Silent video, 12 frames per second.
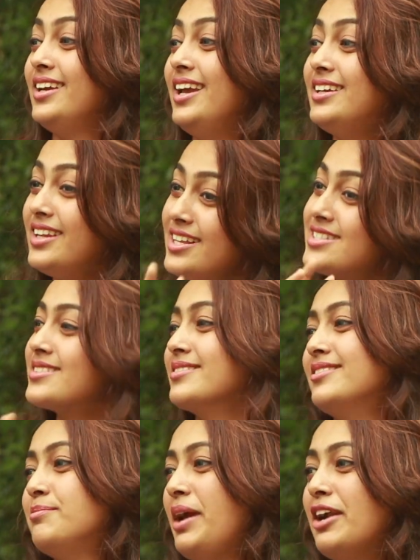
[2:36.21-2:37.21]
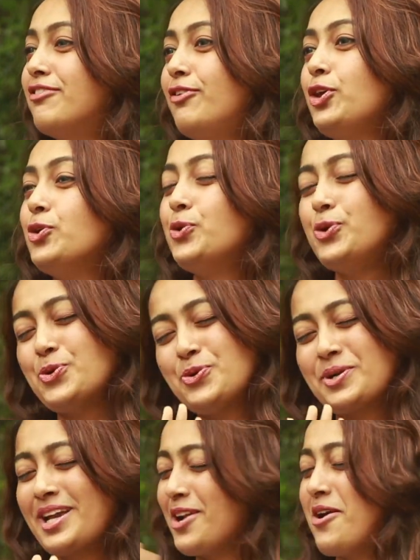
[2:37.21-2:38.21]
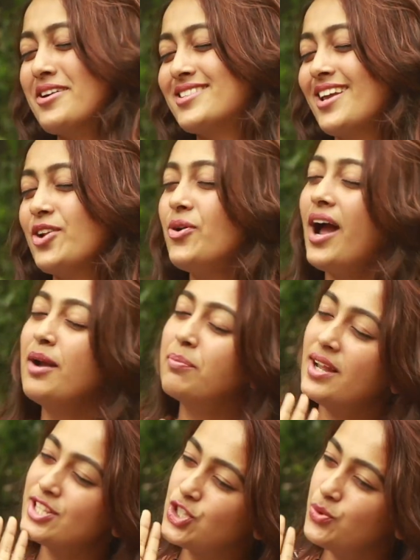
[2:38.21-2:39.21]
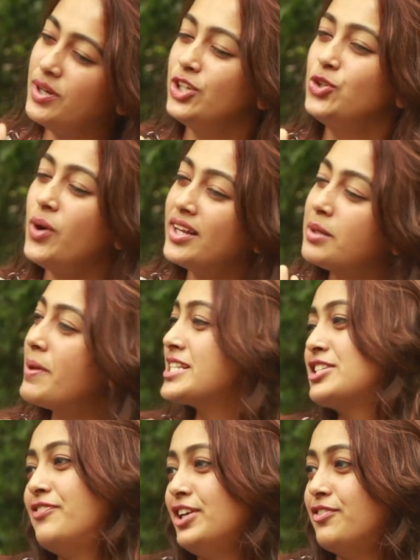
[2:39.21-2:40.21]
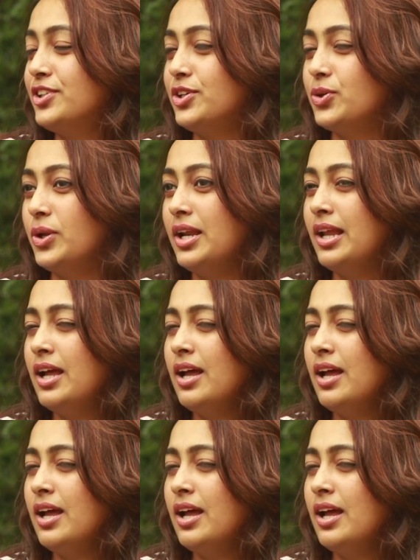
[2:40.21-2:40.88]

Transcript: it is made for you you cannot say no and plus you will you are the best fit for the role